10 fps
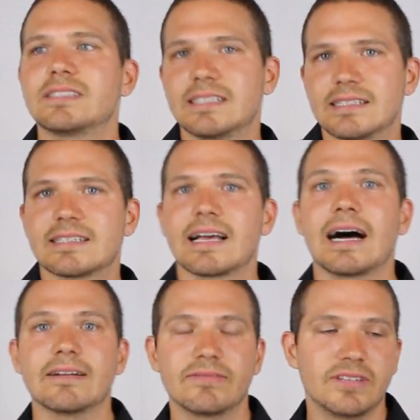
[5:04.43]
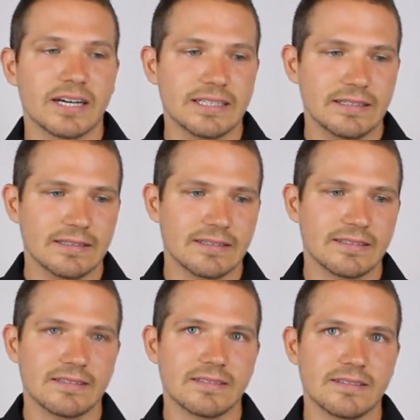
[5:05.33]
since I've done
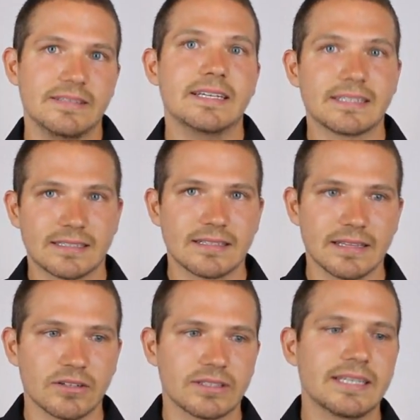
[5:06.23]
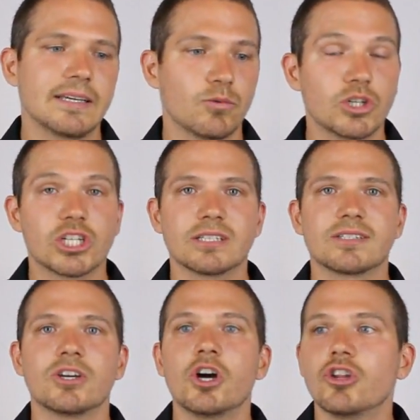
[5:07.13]
this little thing, which
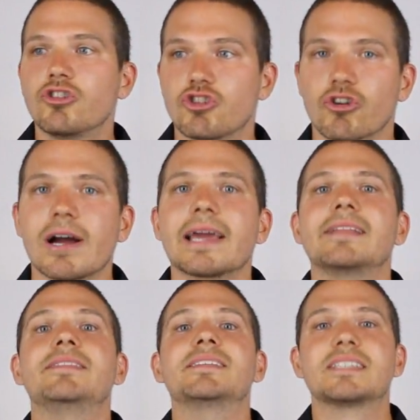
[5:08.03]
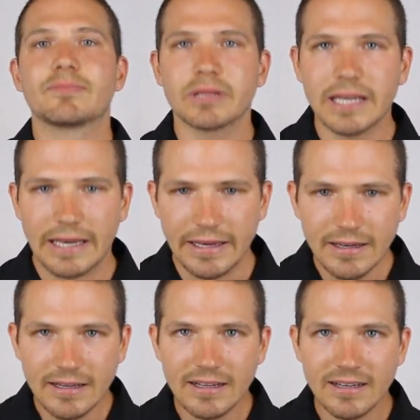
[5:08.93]
is to try and
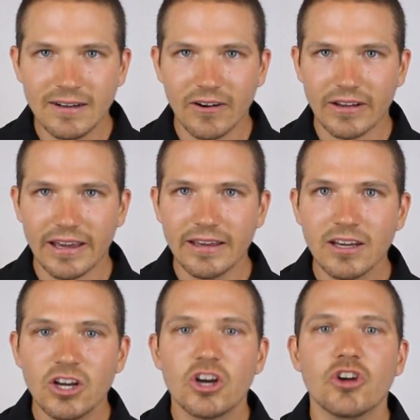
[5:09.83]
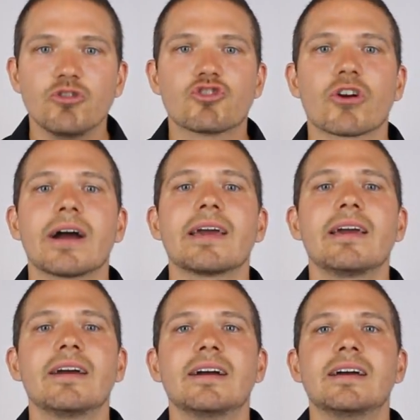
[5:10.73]
display, okay? You
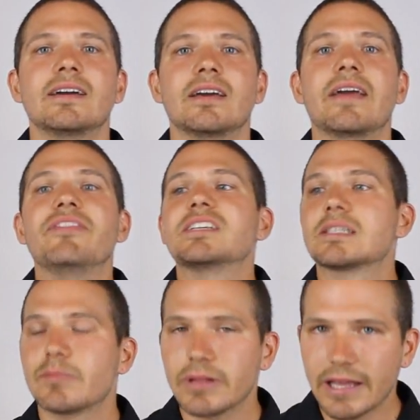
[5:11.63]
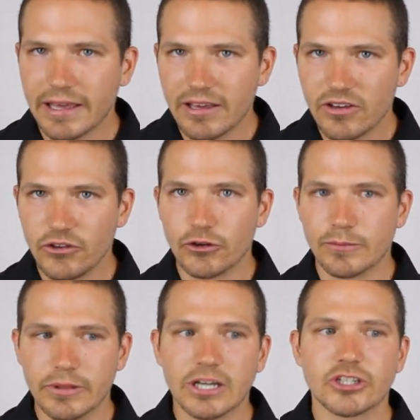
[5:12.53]
try and display
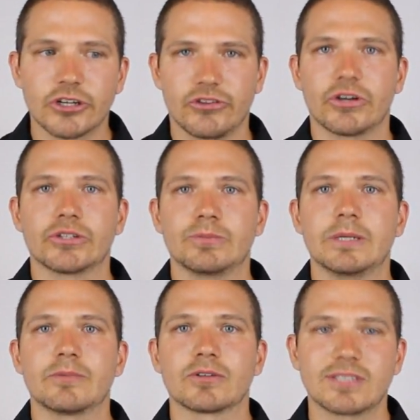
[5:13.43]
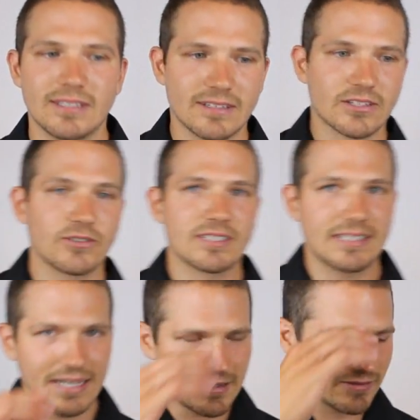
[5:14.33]
your blushing to other people. So
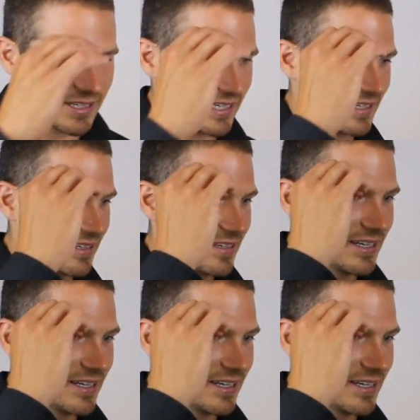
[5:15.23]
instead of like,